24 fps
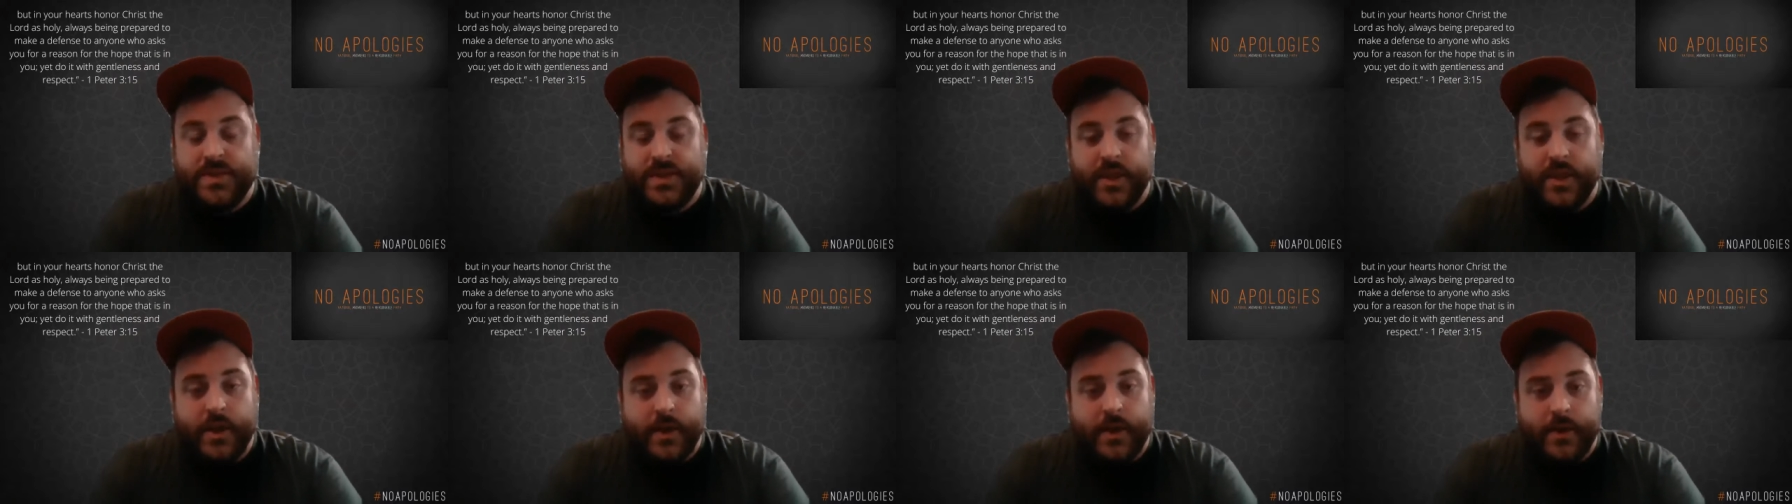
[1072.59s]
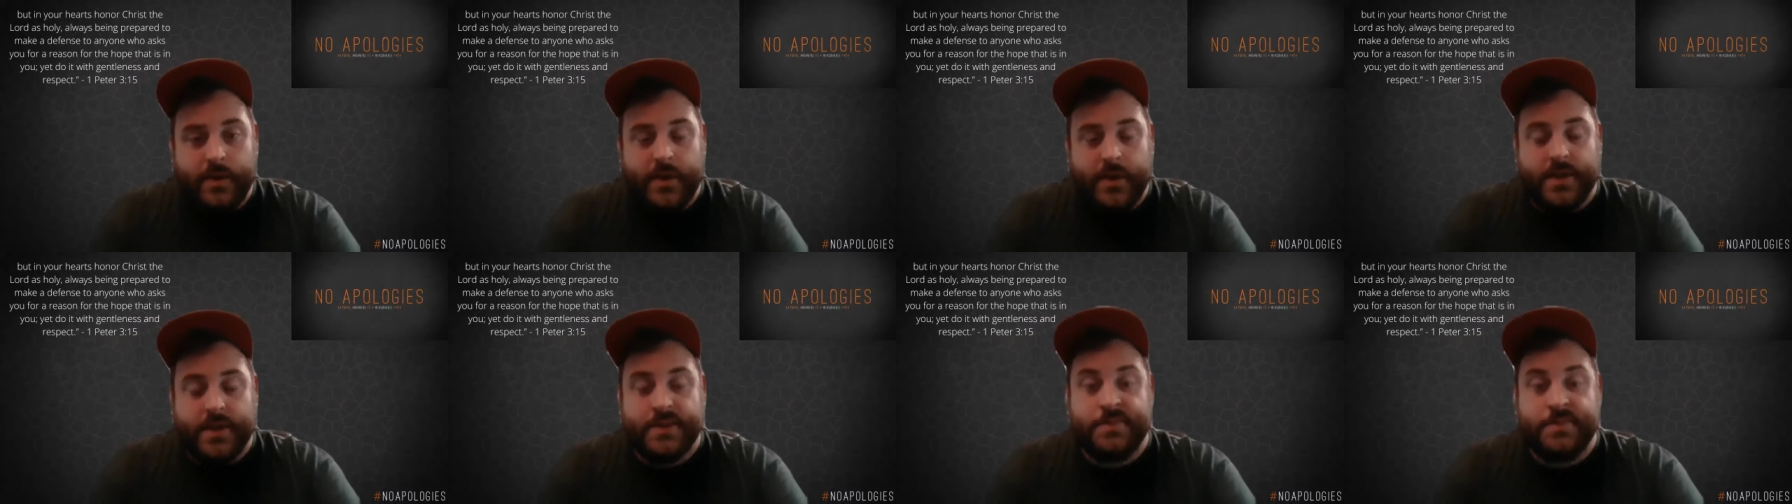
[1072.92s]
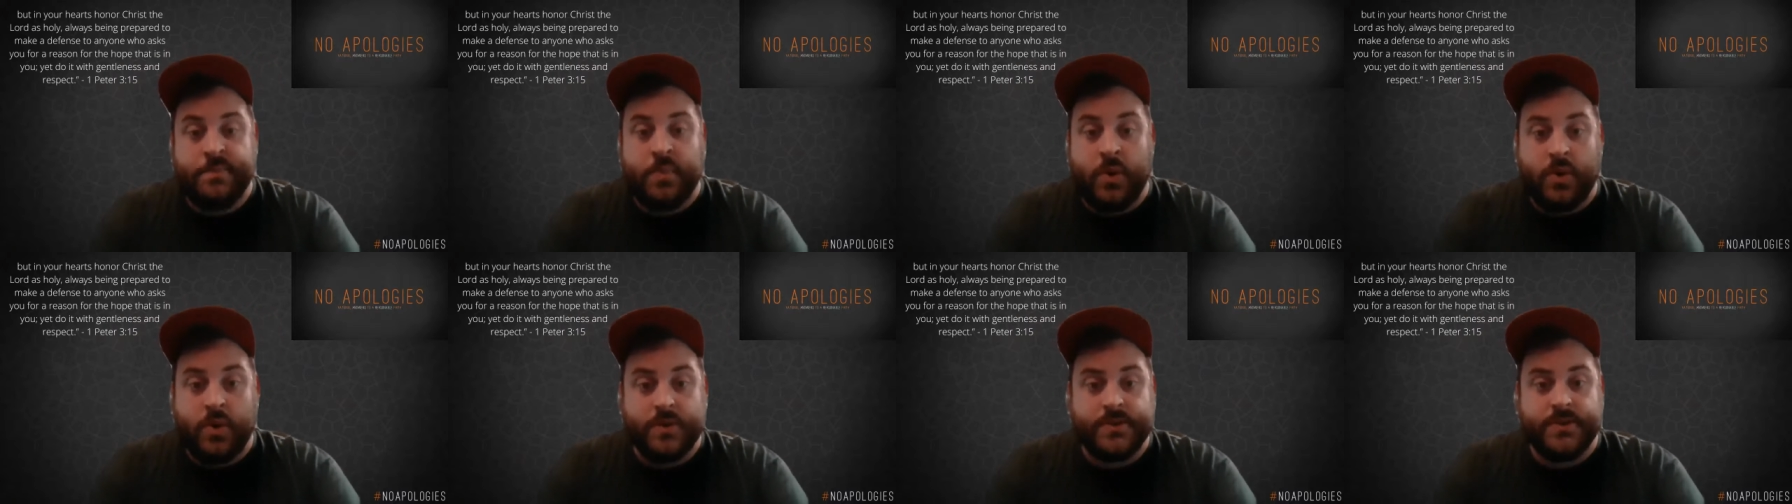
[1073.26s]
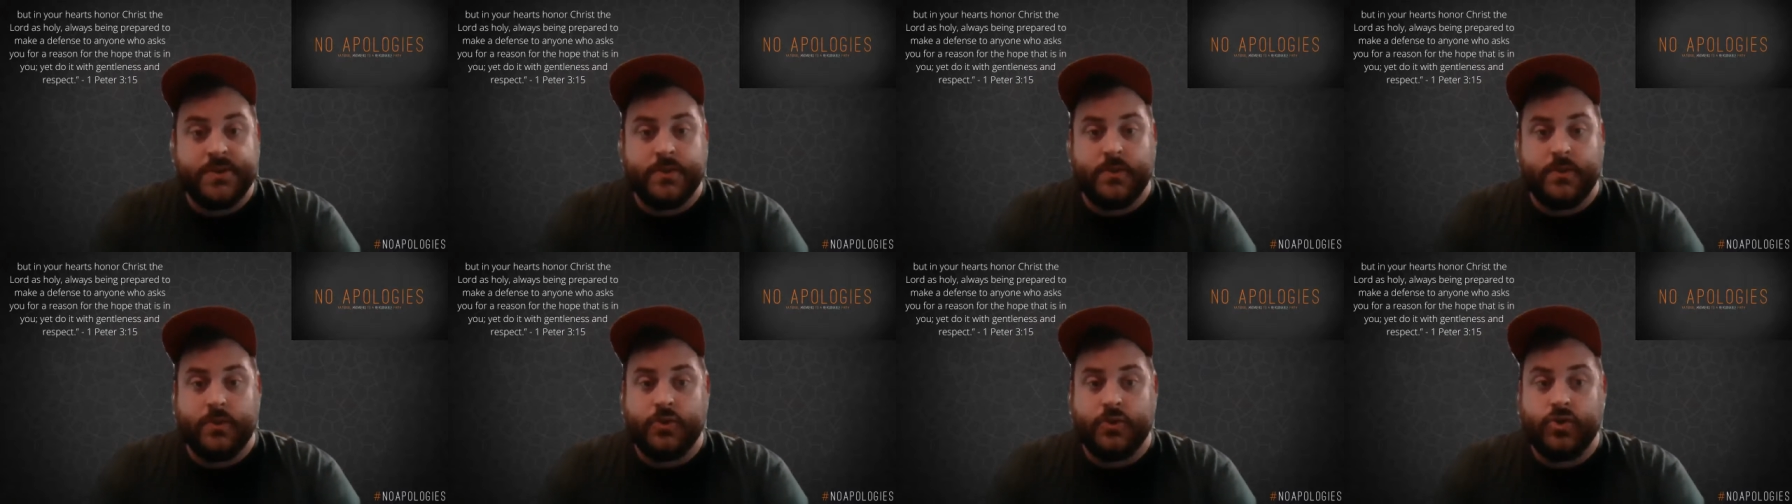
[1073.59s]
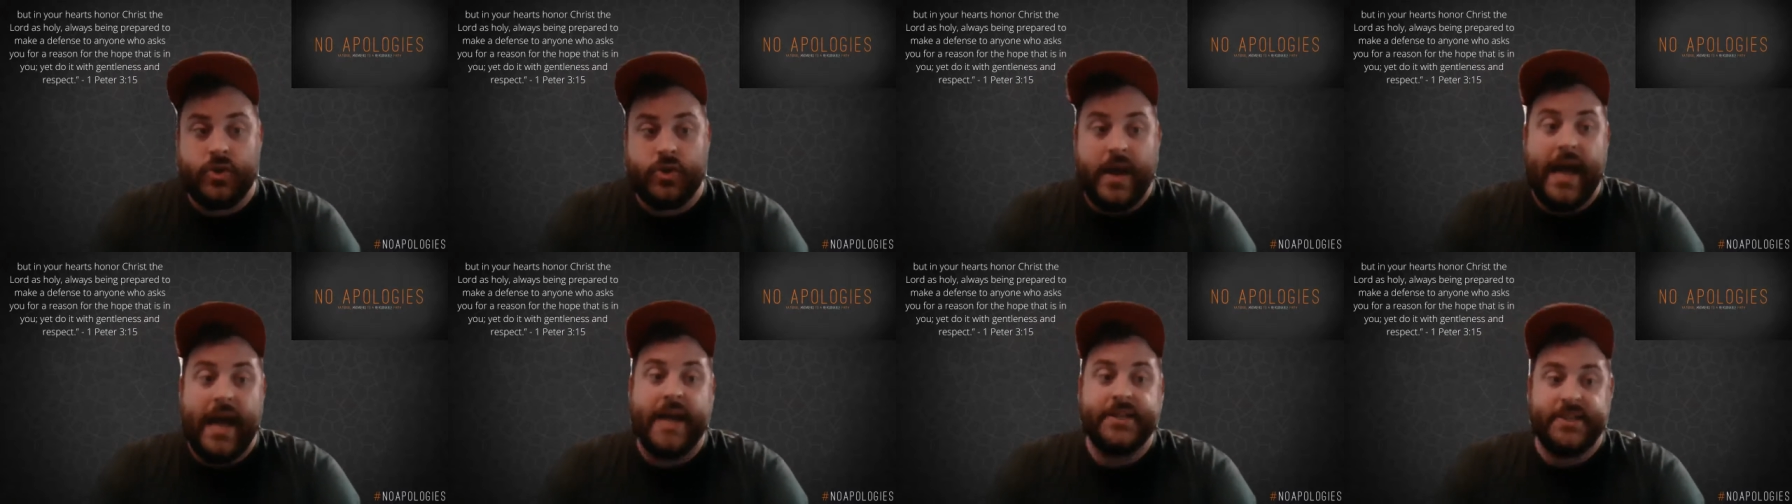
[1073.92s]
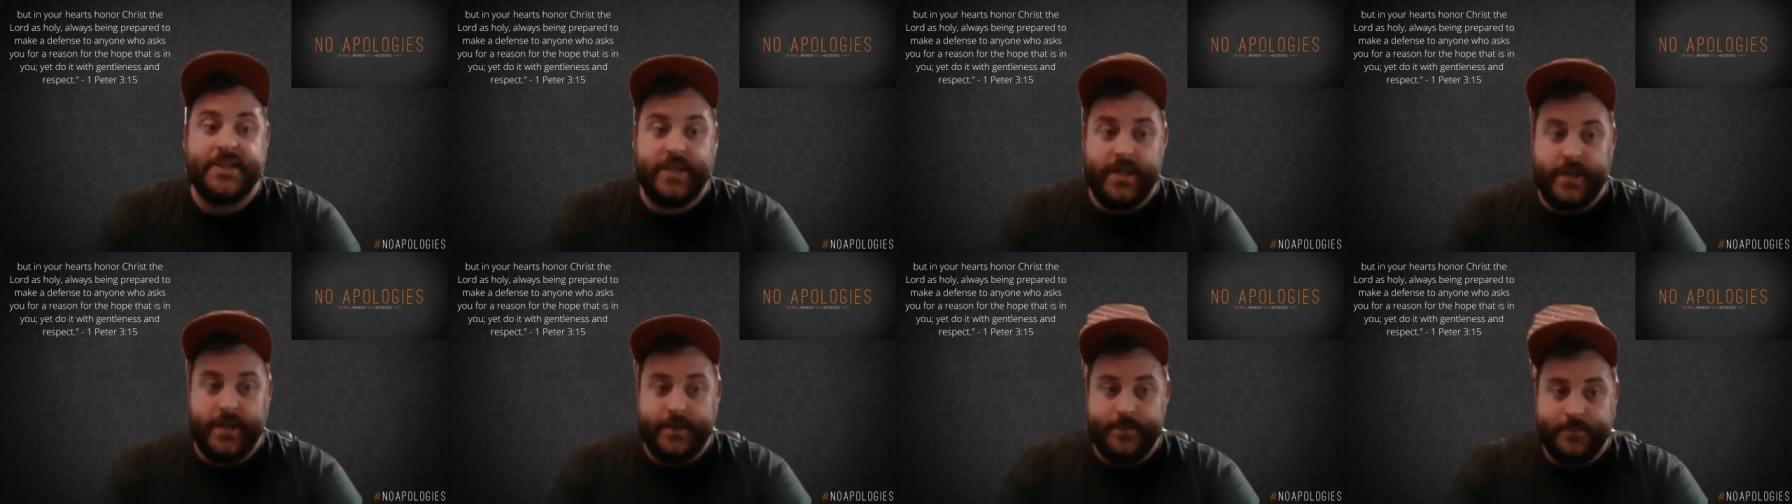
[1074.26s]
though, is personal
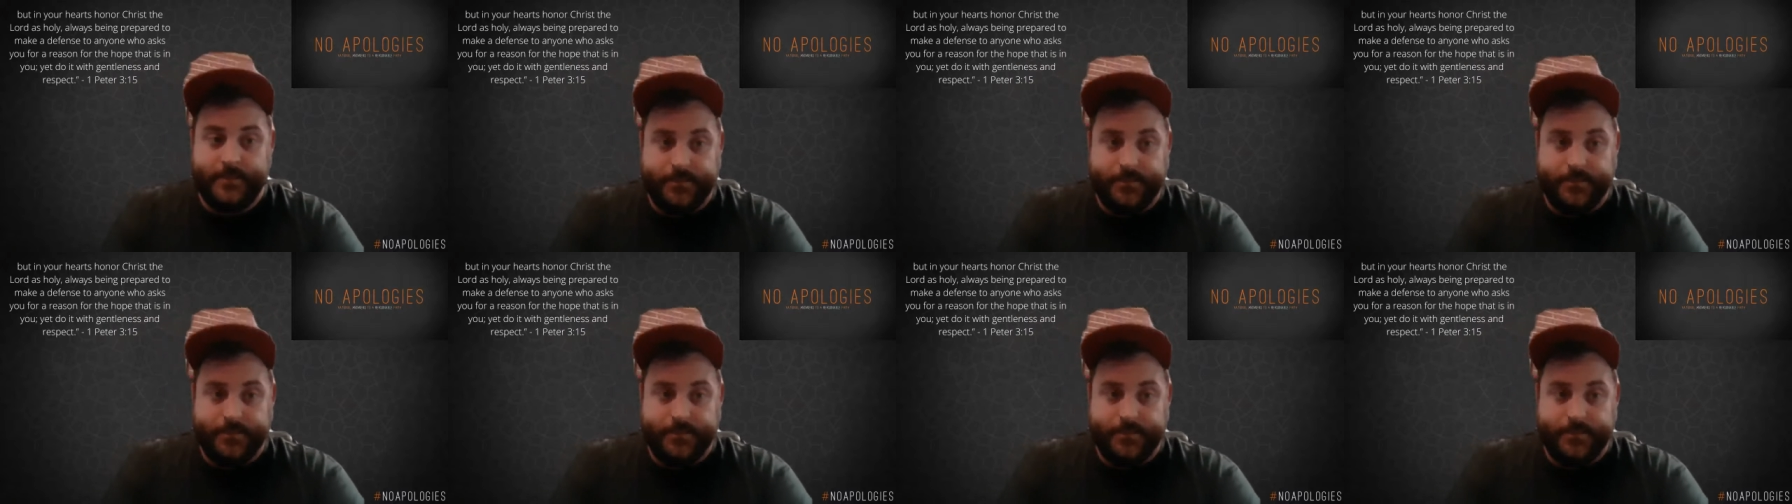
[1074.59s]
tragedy.